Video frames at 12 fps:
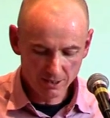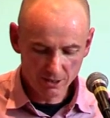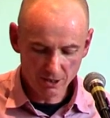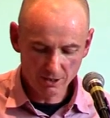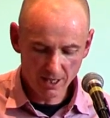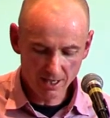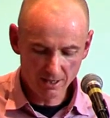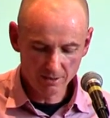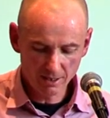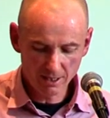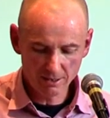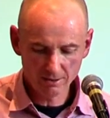so
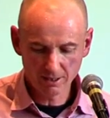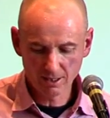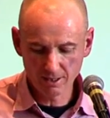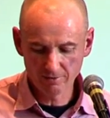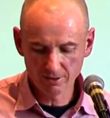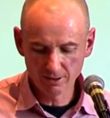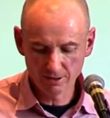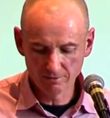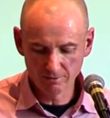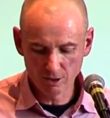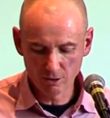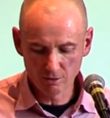how the governance
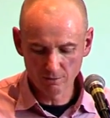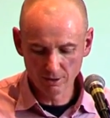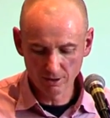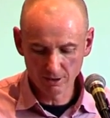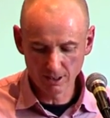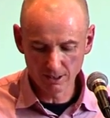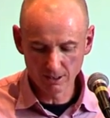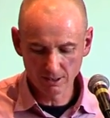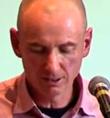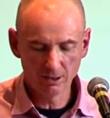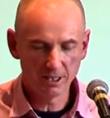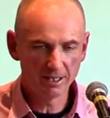evolved is that
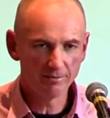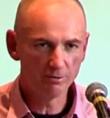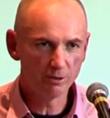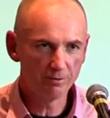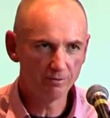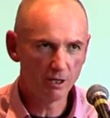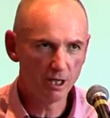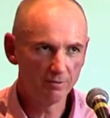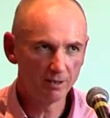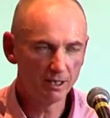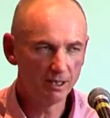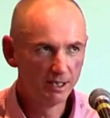in
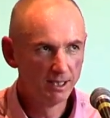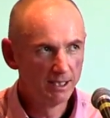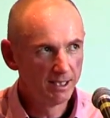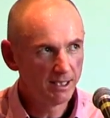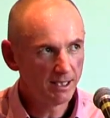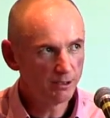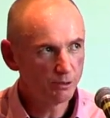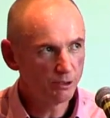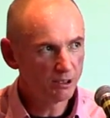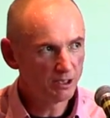1945 a sort